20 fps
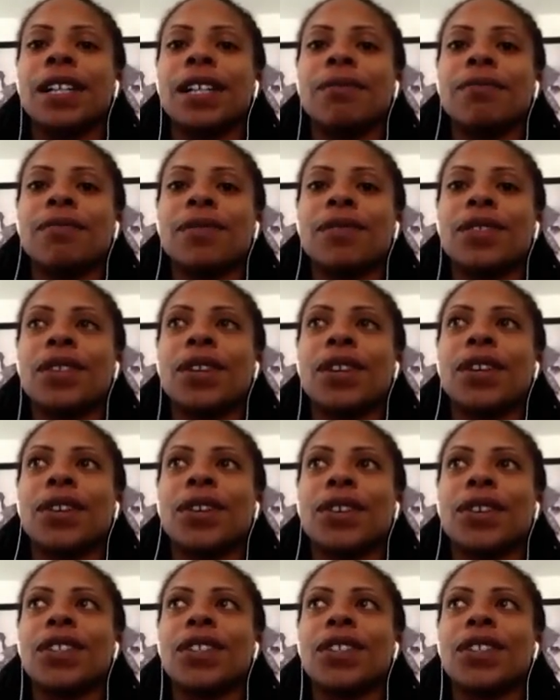
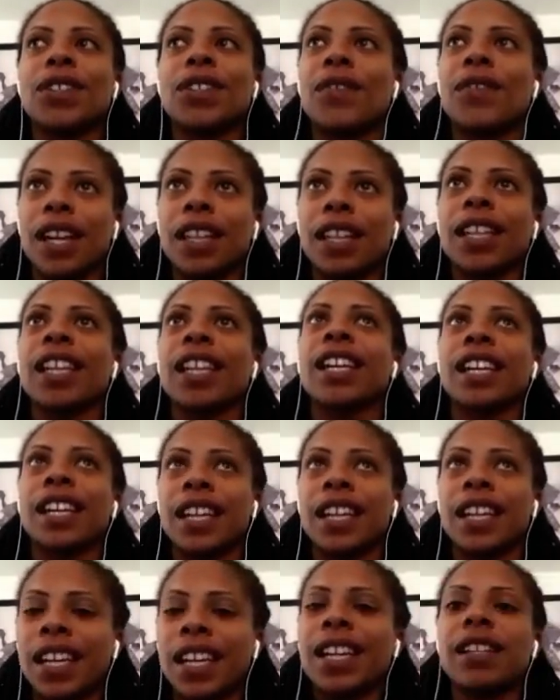so definitely
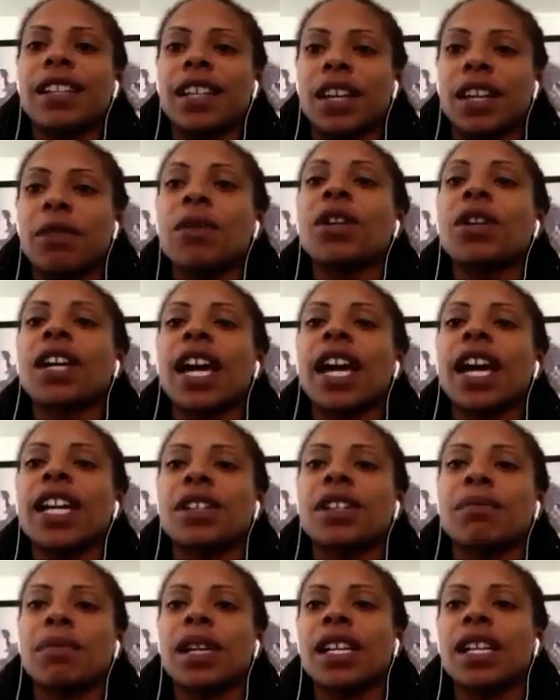the
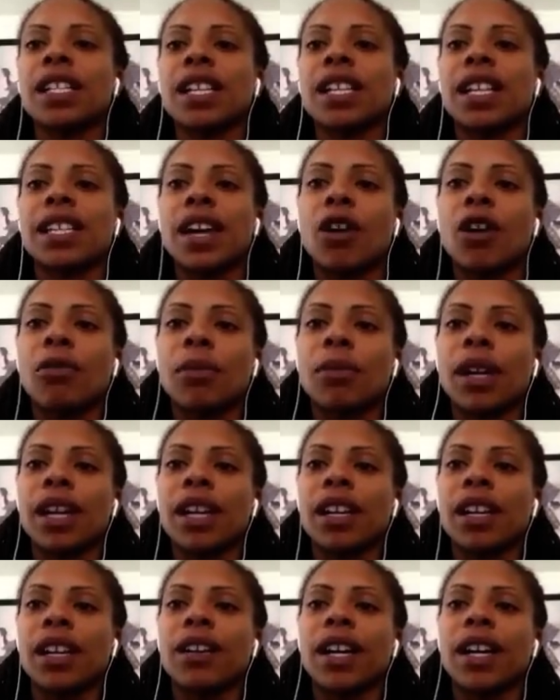communication piece has helped
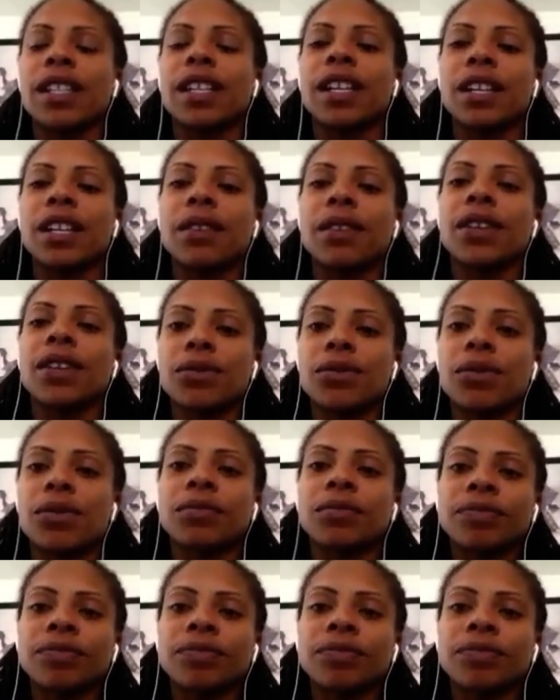me, as an individual.